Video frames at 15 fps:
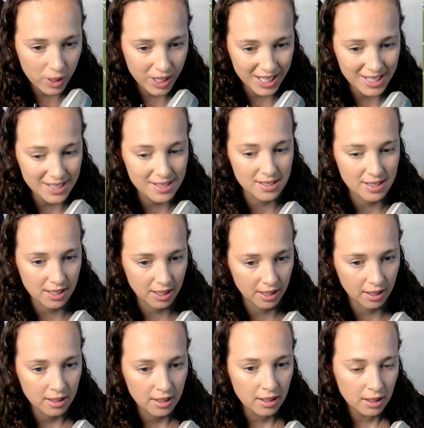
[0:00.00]
he's seeing.
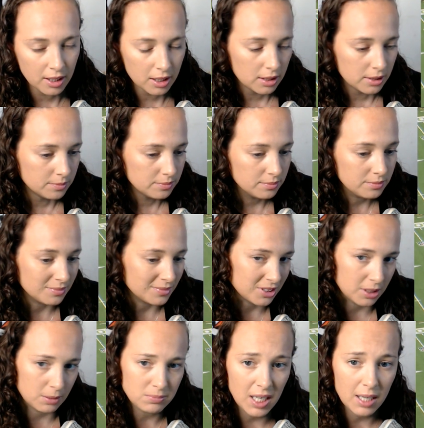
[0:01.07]

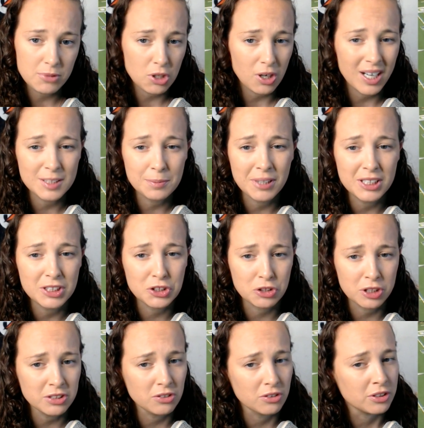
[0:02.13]
Sometimes your eyes plays
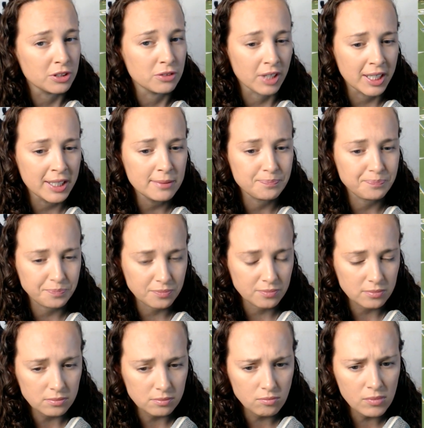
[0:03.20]
tricks on you, right?
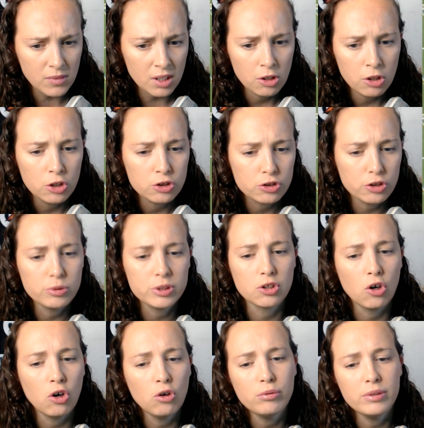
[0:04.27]
So it's
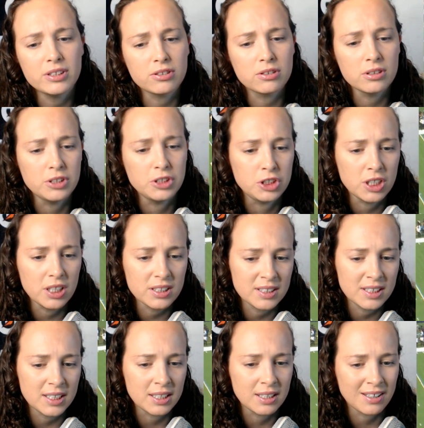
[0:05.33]
always good just
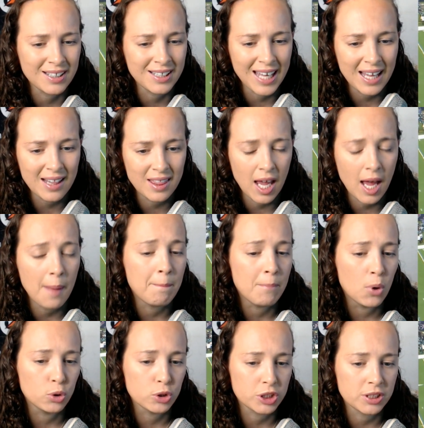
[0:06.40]
to get that
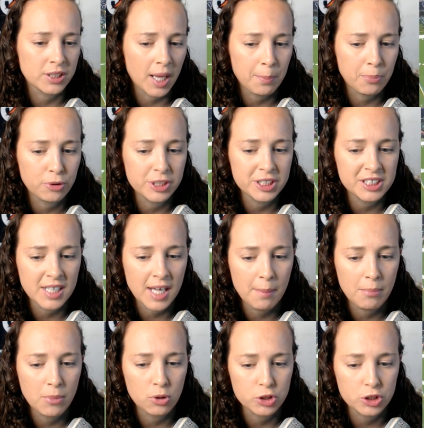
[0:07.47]
motion, that pre-snap
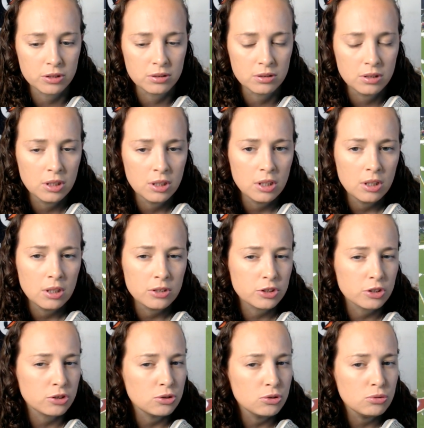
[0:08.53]
motion, so
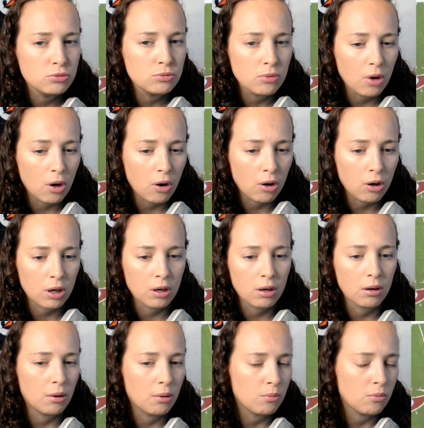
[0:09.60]
you are
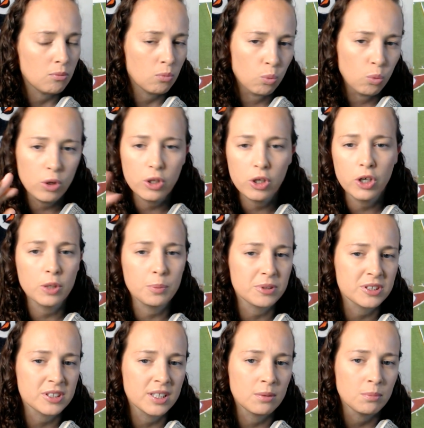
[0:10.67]

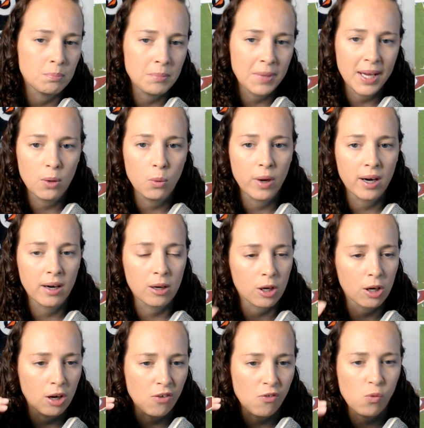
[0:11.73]
100% made aware
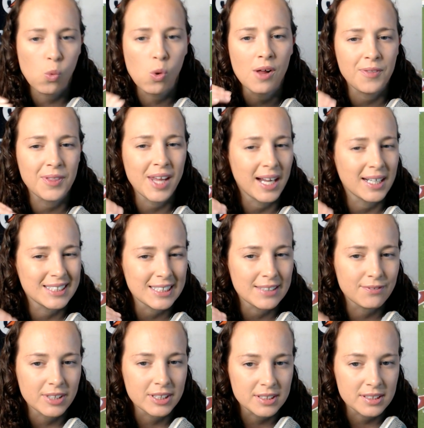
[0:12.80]
of what that
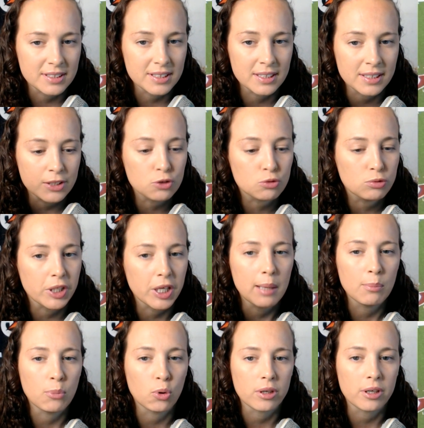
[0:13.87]
defense is in. That's really
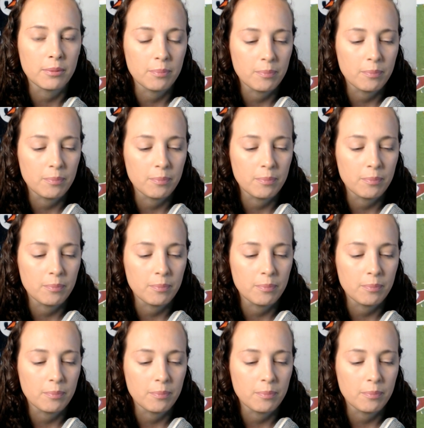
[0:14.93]
important.